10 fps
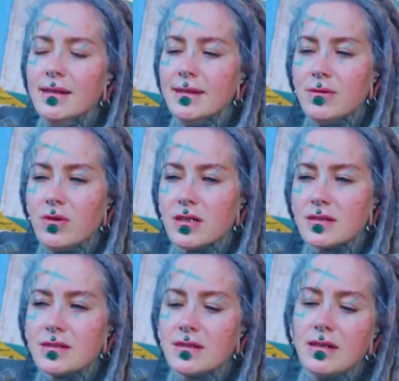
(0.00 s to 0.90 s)
it
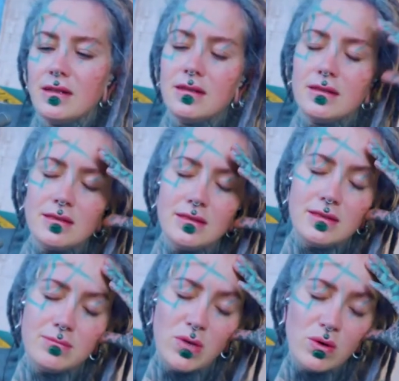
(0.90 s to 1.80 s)
was
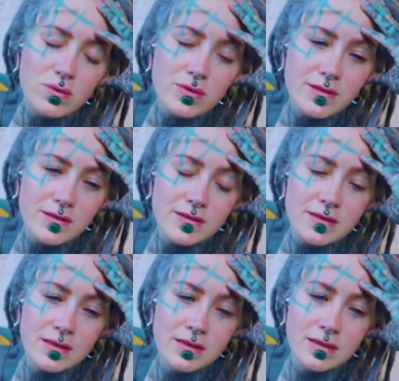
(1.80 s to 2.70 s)
the most